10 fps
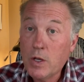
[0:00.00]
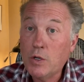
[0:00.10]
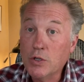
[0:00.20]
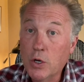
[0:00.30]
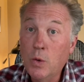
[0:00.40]

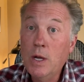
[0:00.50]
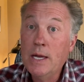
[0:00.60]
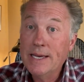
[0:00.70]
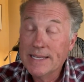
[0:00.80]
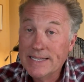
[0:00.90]
So
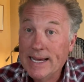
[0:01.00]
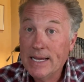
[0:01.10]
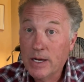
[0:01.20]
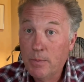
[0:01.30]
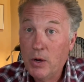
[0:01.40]
the
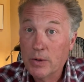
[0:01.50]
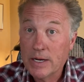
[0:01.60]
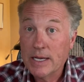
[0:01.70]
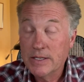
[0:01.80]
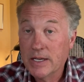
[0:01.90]
second
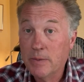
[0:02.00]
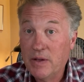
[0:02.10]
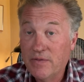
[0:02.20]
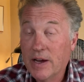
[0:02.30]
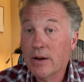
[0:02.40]
component is going to be
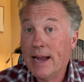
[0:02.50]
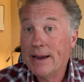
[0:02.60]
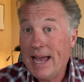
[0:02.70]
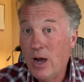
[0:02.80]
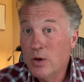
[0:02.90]
figuring
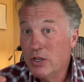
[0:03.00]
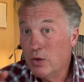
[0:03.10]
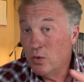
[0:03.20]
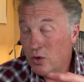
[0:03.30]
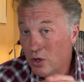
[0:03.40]
out how can
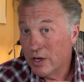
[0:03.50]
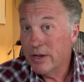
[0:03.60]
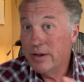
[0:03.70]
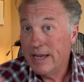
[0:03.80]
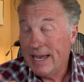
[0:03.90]
you look
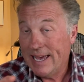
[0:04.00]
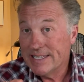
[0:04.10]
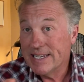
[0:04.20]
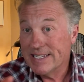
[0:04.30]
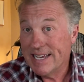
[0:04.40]
at
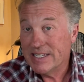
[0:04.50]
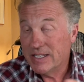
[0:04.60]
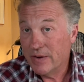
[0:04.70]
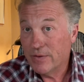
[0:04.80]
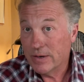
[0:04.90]
success
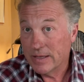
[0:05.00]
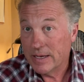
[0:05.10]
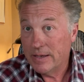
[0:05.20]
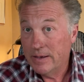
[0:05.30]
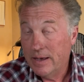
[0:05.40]

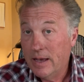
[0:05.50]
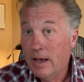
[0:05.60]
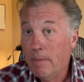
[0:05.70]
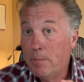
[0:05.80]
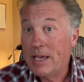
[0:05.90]
differently
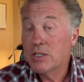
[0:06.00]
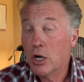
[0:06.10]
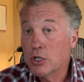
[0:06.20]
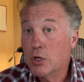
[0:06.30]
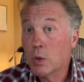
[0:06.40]
based
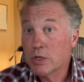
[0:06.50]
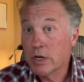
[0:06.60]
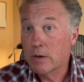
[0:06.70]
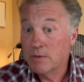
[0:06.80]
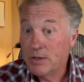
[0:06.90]
on your
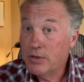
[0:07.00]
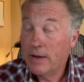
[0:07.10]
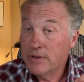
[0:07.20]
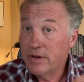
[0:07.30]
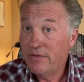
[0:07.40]
terms, but you
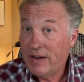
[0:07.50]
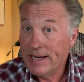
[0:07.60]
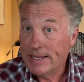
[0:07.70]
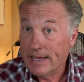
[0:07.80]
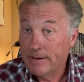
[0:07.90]
have to
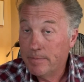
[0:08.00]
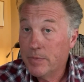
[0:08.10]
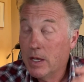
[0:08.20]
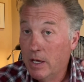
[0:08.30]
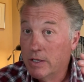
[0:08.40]
define that.
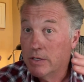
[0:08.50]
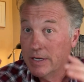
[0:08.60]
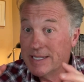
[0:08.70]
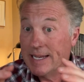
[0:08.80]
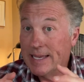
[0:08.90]
So you
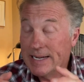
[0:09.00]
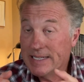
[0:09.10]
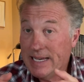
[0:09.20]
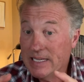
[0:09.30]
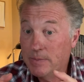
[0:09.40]
take that
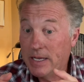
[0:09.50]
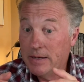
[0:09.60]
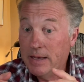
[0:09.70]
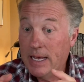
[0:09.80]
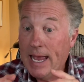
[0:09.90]
assessment,
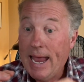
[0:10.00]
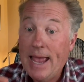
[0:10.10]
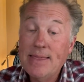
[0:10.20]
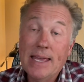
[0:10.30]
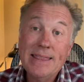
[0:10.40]

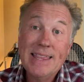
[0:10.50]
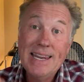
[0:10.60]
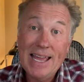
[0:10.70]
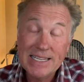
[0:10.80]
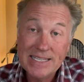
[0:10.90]
and then the
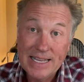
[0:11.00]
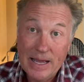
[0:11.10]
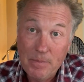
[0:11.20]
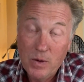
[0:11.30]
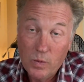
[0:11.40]
next
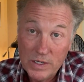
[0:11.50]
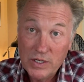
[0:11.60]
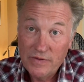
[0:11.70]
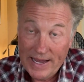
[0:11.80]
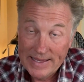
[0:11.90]
step, once
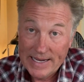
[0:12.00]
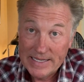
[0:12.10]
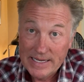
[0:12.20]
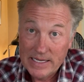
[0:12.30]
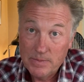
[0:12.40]
you've had that
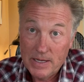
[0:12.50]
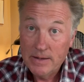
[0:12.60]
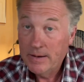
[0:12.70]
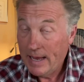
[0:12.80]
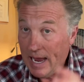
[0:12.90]

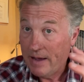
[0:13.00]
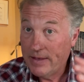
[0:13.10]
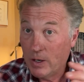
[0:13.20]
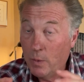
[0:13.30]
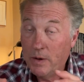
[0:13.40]
assessment, have
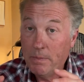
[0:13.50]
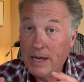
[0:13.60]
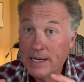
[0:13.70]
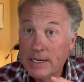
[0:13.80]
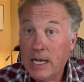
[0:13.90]
that open
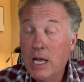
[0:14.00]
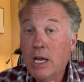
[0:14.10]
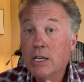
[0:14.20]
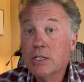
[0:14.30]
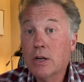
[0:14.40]
mind,
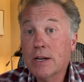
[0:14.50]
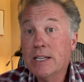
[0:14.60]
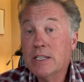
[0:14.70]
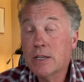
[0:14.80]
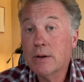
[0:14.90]
start
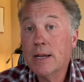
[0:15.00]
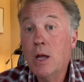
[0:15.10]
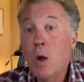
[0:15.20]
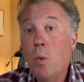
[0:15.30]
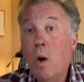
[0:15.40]
considering
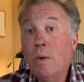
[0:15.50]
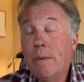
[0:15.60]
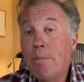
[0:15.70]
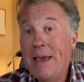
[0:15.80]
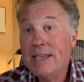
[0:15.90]
what would
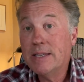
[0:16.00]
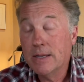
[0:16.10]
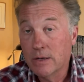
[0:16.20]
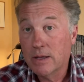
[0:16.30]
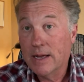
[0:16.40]

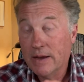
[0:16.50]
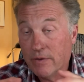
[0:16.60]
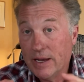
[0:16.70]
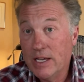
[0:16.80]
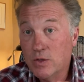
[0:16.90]
amazing look like
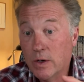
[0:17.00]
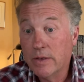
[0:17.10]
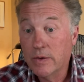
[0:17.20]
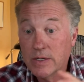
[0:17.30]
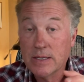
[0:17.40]
for each one of
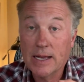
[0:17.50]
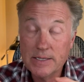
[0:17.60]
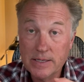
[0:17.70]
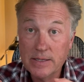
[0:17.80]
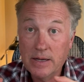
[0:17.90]
those
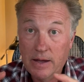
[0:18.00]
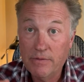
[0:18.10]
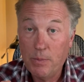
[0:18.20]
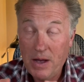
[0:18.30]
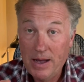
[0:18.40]
slices of
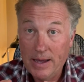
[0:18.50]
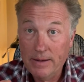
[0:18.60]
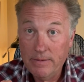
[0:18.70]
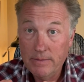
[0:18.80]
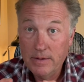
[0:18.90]
the pie.
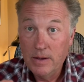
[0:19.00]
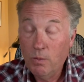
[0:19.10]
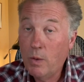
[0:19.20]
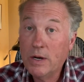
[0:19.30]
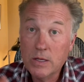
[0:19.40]

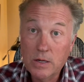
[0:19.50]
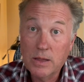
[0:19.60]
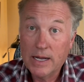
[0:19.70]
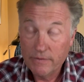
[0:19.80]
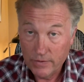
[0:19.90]
What would it look
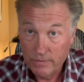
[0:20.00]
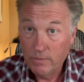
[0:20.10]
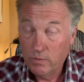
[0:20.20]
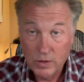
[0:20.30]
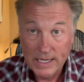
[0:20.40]
like for
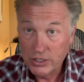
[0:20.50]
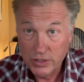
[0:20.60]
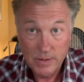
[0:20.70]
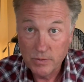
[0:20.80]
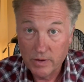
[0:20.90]

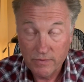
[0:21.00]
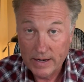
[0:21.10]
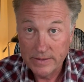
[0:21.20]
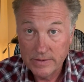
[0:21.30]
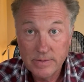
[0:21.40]
relationships with
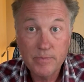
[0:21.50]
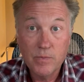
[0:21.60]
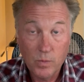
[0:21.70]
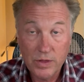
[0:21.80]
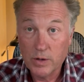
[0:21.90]
friends,
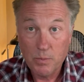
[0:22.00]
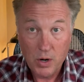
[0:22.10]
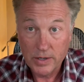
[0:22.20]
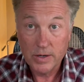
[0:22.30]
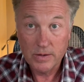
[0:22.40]
with your
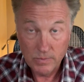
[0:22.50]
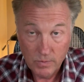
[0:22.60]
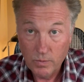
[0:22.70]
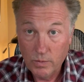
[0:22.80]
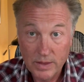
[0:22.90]
partner,
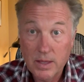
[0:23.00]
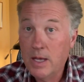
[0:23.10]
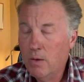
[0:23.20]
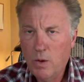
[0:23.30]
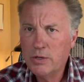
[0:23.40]
what
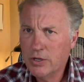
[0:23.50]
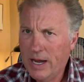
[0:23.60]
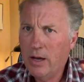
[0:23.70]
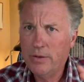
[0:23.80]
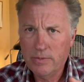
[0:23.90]
would your
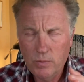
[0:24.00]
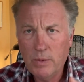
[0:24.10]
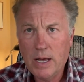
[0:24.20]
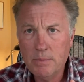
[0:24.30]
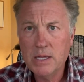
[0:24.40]
health, what
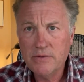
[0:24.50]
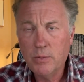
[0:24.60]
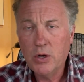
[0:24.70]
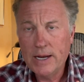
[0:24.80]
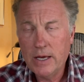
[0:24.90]
would
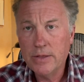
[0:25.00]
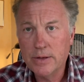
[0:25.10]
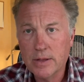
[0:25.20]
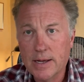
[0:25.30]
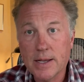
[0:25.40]
unbelievable in health
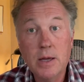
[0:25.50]
look like?